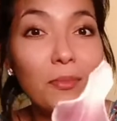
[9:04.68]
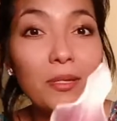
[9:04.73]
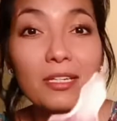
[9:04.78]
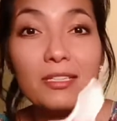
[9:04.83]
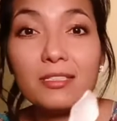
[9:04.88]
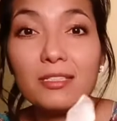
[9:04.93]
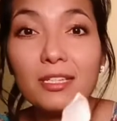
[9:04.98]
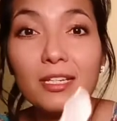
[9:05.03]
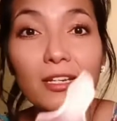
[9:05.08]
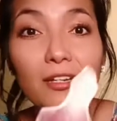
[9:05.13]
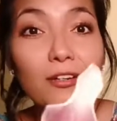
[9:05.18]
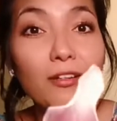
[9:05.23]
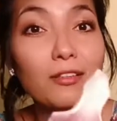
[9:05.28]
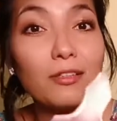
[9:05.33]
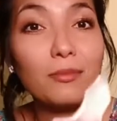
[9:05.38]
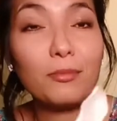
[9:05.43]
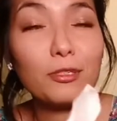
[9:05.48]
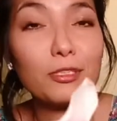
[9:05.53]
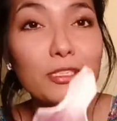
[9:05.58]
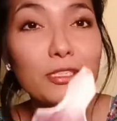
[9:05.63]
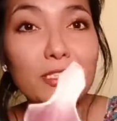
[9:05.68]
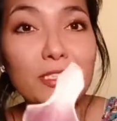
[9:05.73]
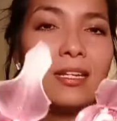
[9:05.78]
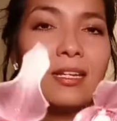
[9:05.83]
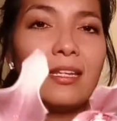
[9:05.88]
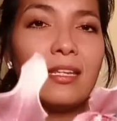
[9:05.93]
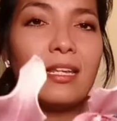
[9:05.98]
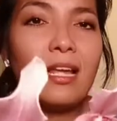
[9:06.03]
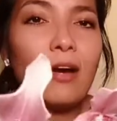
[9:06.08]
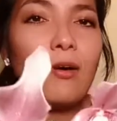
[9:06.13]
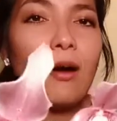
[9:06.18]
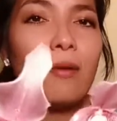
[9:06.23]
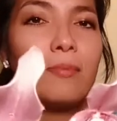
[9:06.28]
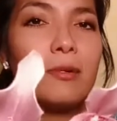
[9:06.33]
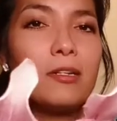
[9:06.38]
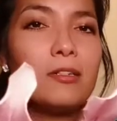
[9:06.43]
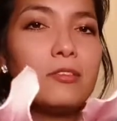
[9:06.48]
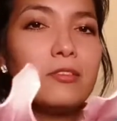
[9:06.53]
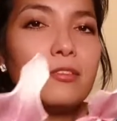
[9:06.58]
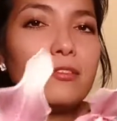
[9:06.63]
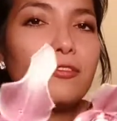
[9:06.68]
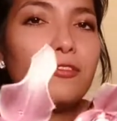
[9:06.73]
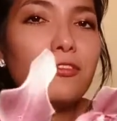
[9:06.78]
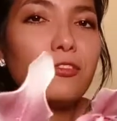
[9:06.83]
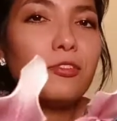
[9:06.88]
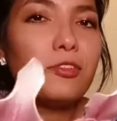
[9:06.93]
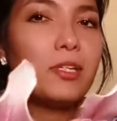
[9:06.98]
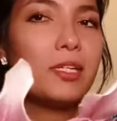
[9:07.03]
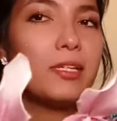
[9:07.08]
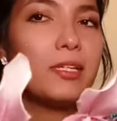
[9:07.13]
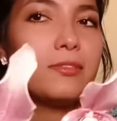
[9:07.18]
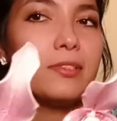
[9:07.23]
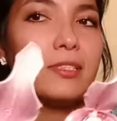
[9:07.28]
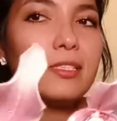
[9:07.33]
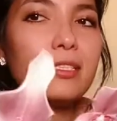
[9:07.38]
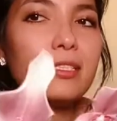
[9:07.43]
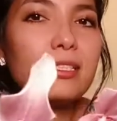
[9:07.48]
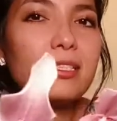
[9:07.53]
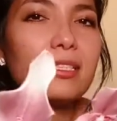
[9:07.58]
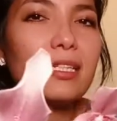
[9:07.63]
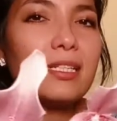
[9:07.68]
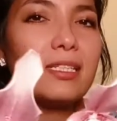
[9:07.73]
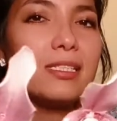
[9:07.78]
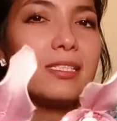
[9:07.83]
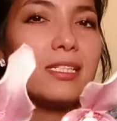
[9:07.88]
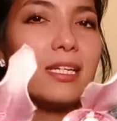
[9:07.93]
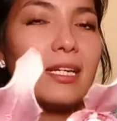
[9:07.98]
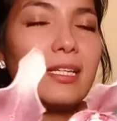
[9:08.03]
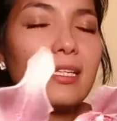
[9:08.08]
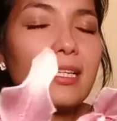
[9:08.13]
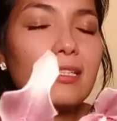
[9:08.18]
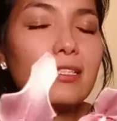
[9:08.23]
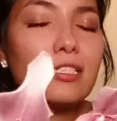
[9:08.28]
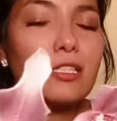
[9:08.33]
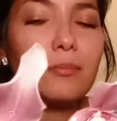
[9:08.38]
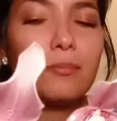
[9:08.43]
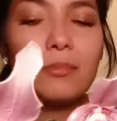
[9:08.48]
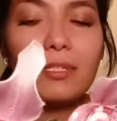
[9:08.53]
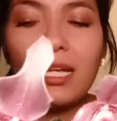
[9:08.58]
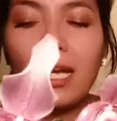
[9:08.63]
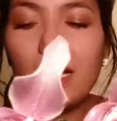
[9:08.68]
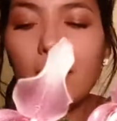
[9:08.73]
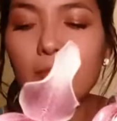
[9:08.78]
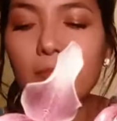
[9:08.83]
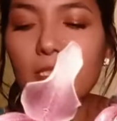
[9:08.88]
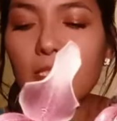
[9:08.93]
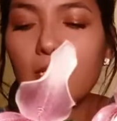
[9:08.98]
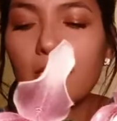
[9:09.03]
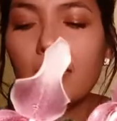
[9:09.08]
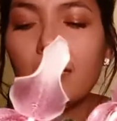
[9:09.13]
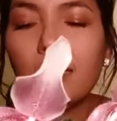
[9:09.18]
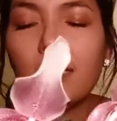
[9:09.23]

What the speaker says: is ticking all the boxes. Now about fragrance, they say that sometimes